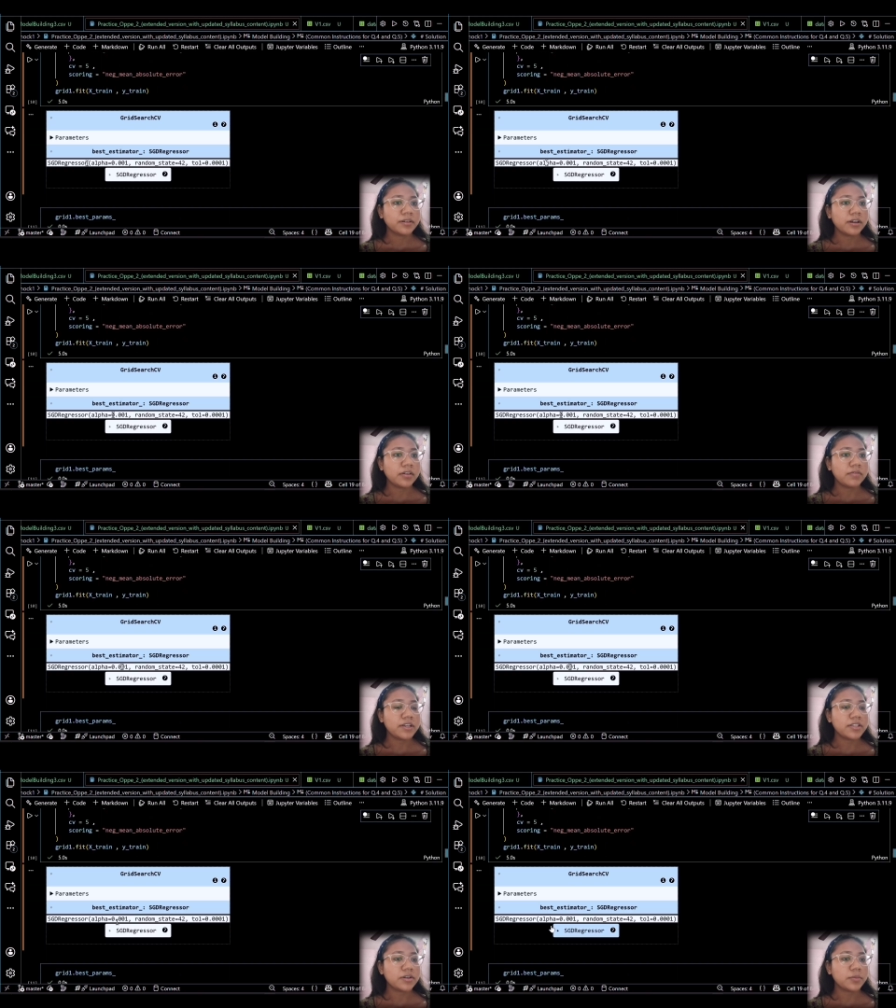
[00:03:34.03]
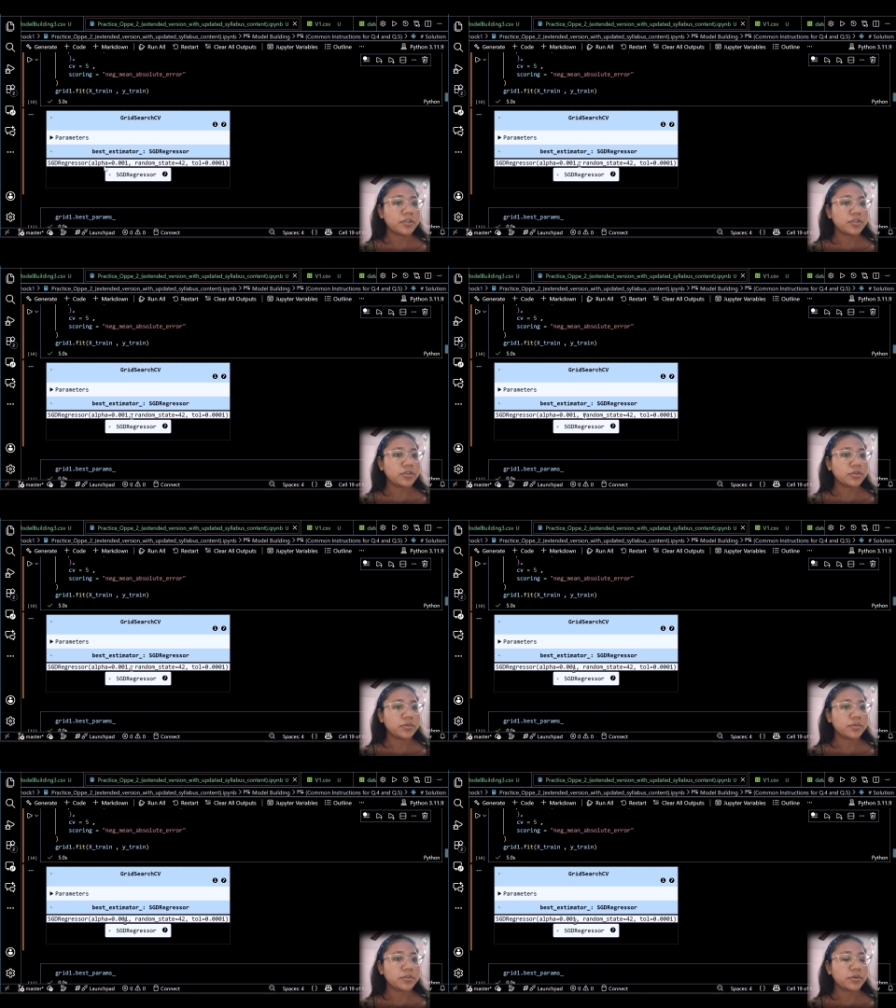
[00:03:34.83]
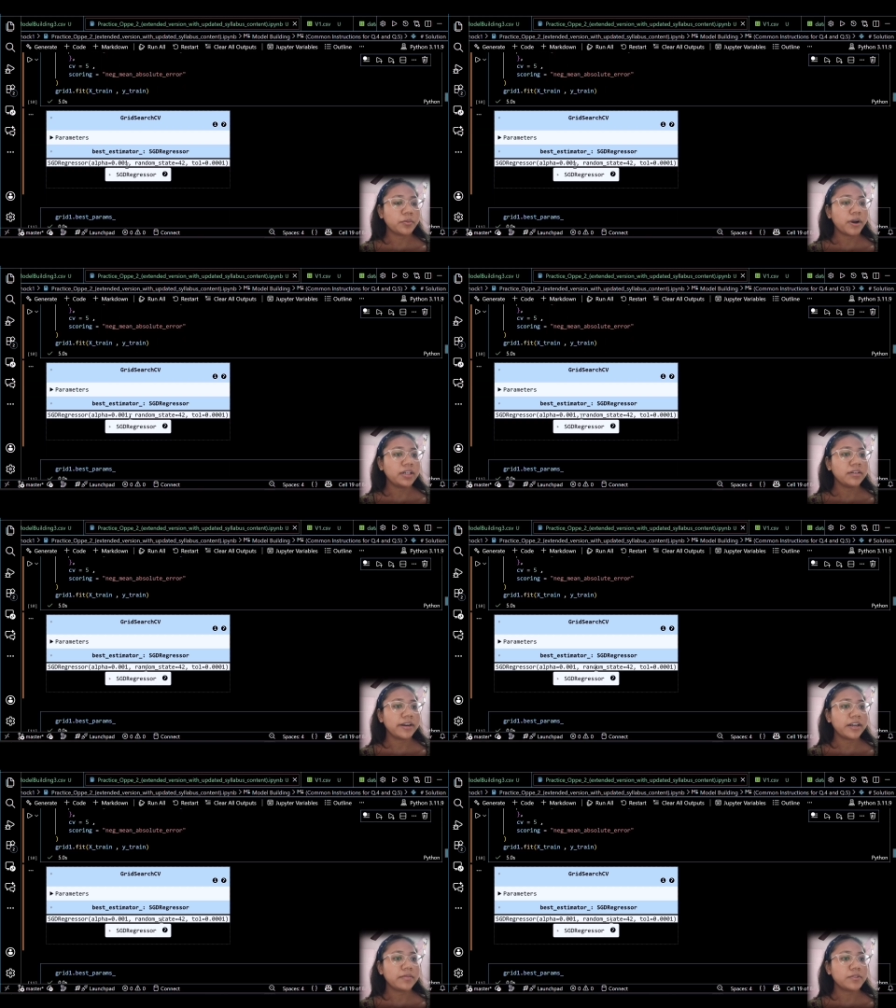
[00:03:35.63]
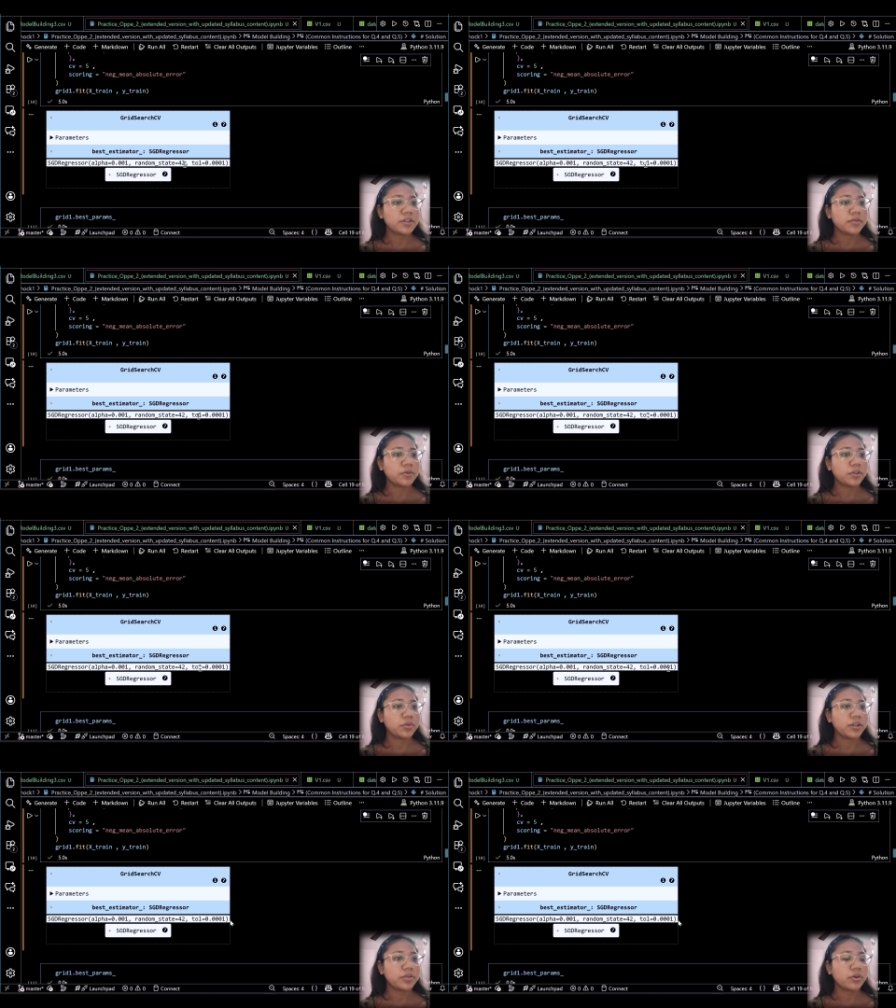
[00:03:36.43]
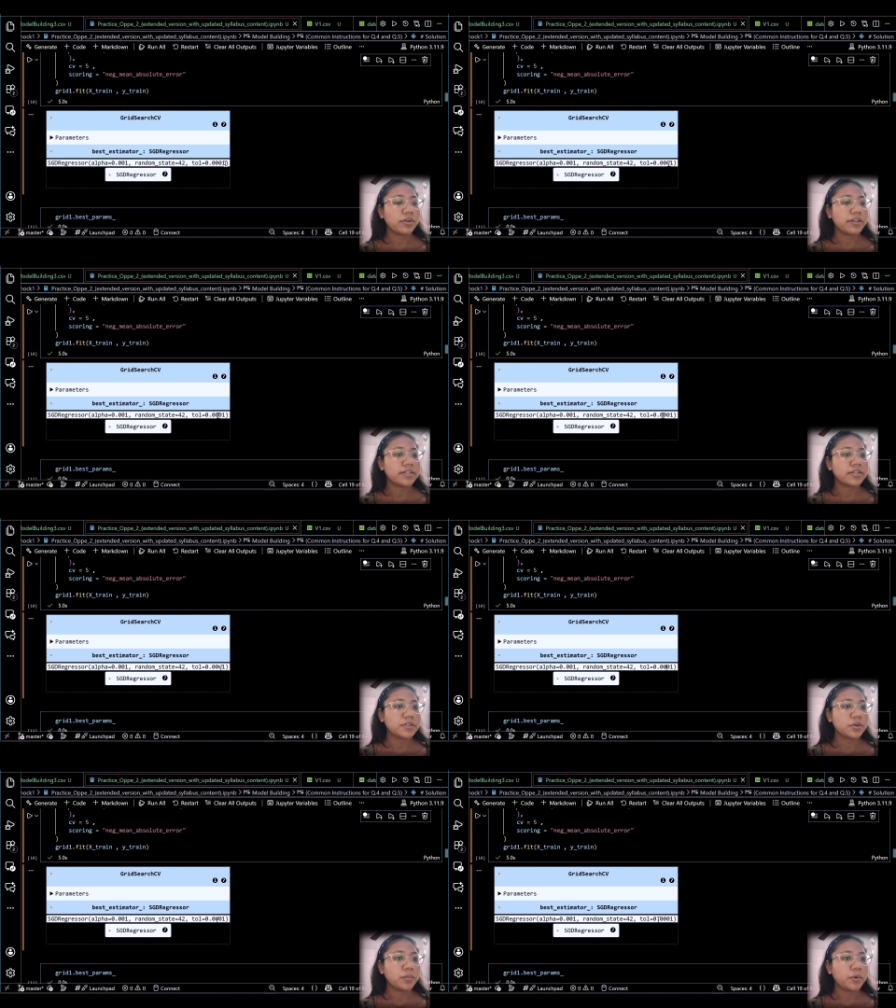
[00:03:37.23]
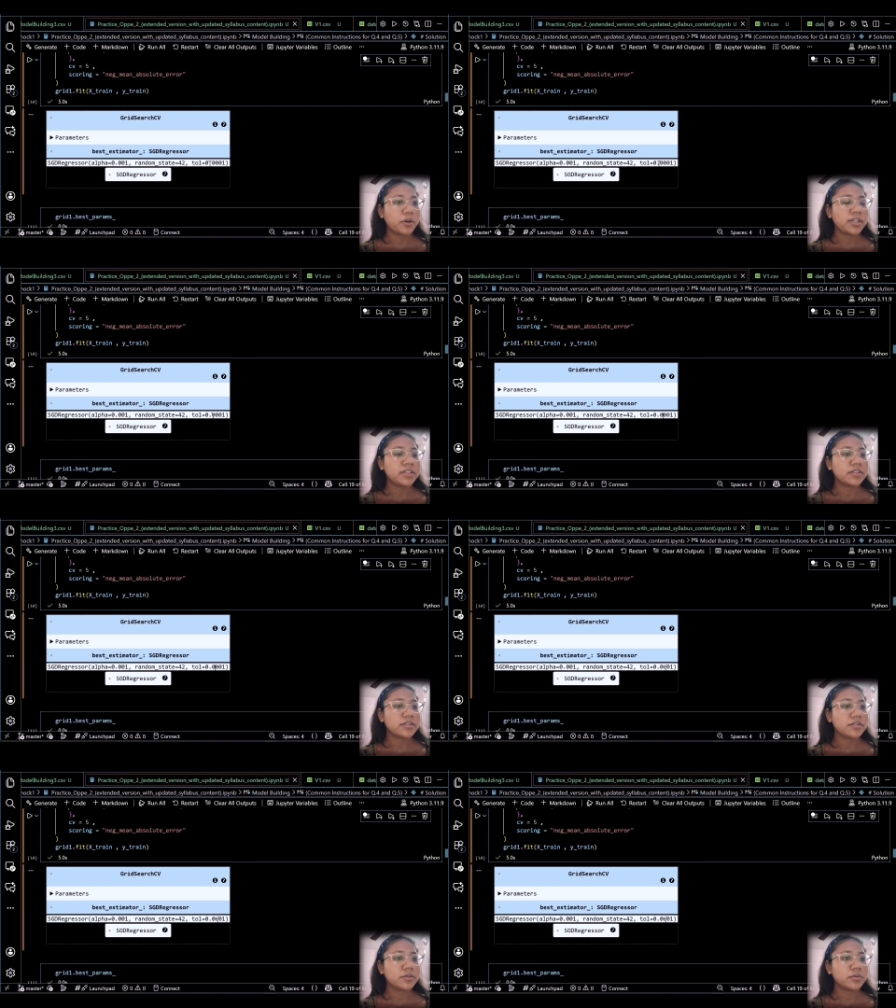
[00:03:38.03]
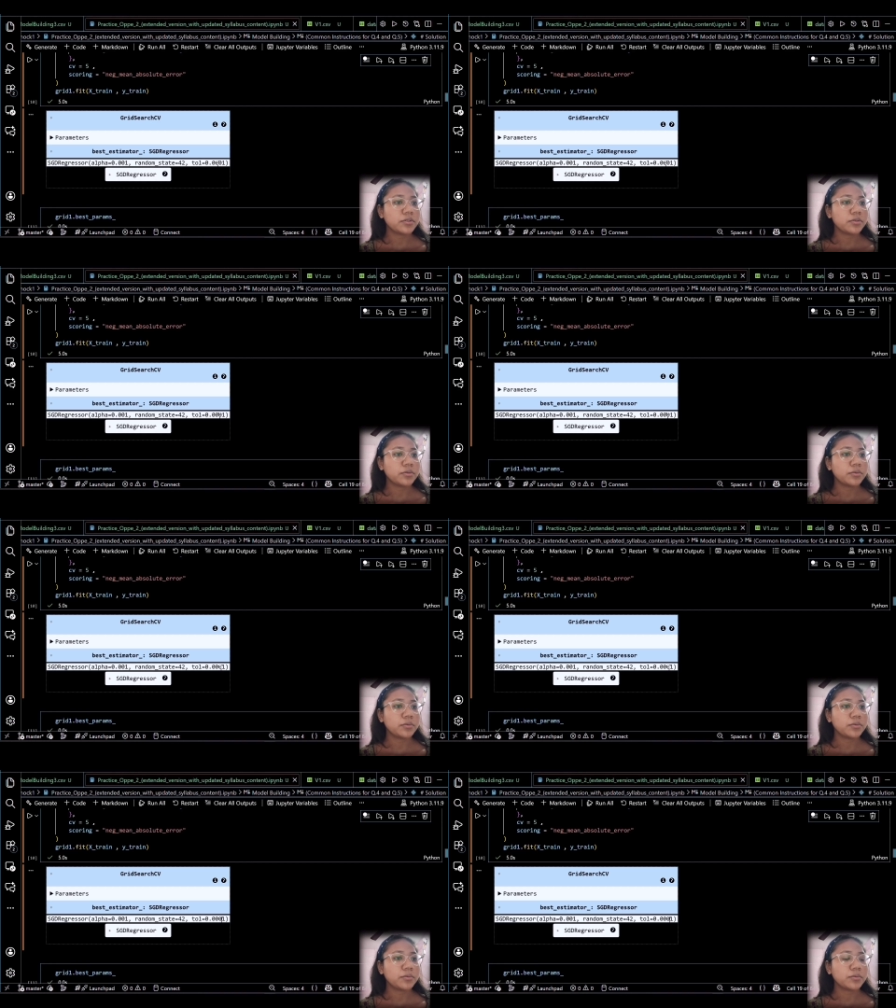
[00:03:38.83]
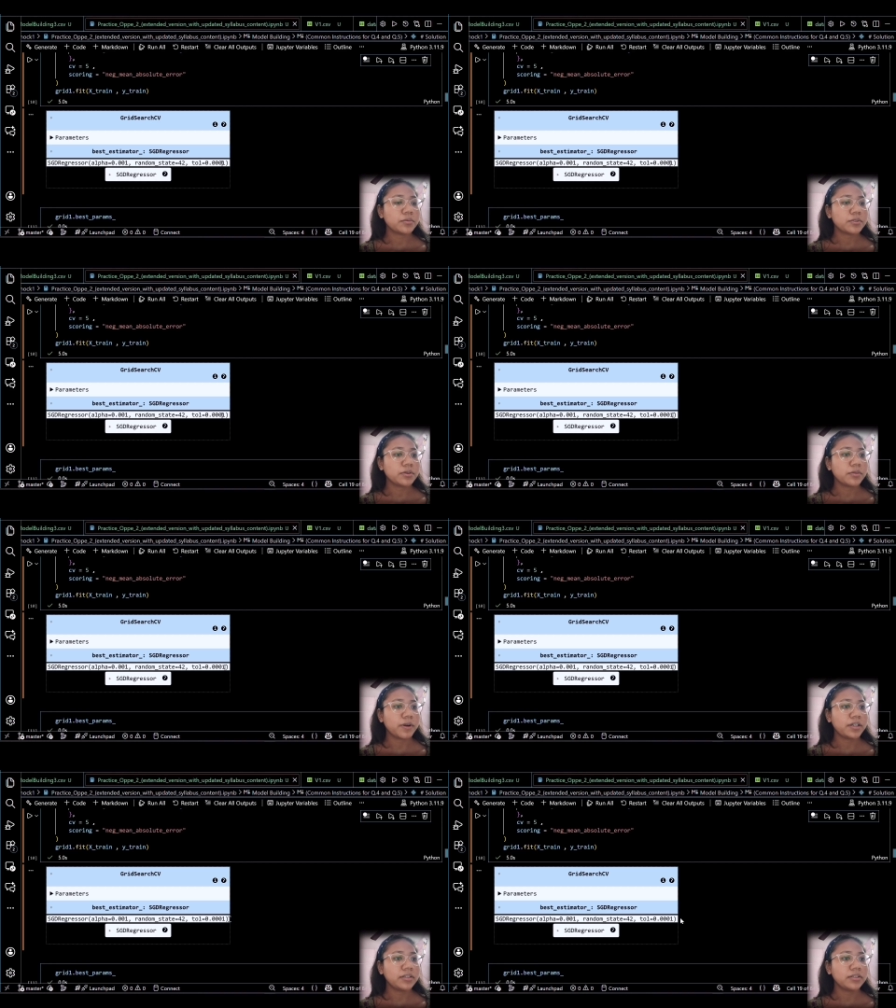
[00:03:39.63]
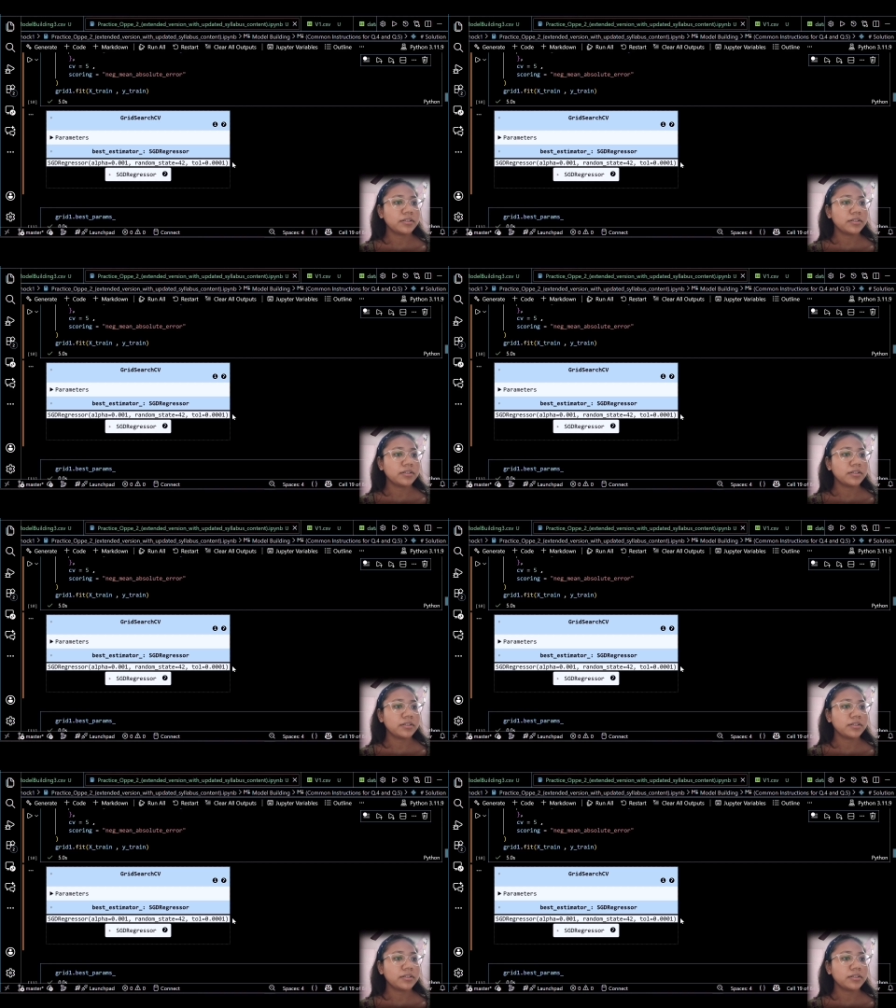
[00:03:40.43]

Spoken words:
Alpha is 0.001, random state 42, and tolerance 0.0001.